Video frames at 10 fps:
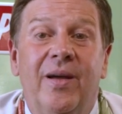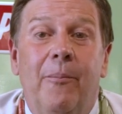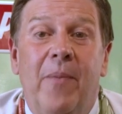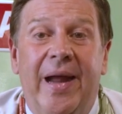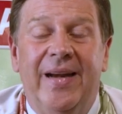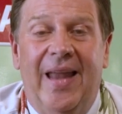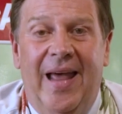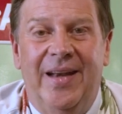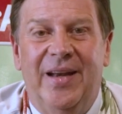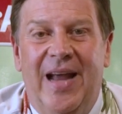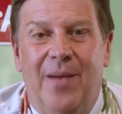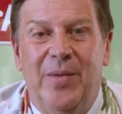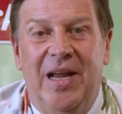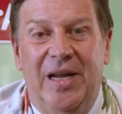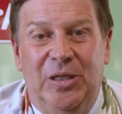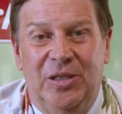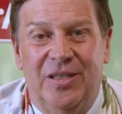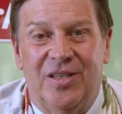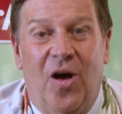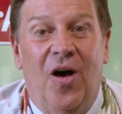mainline
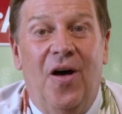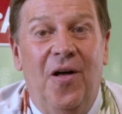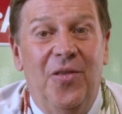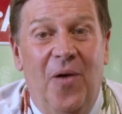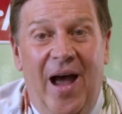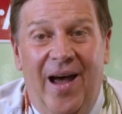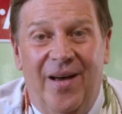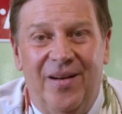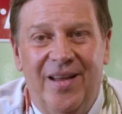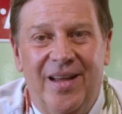denominations, all the while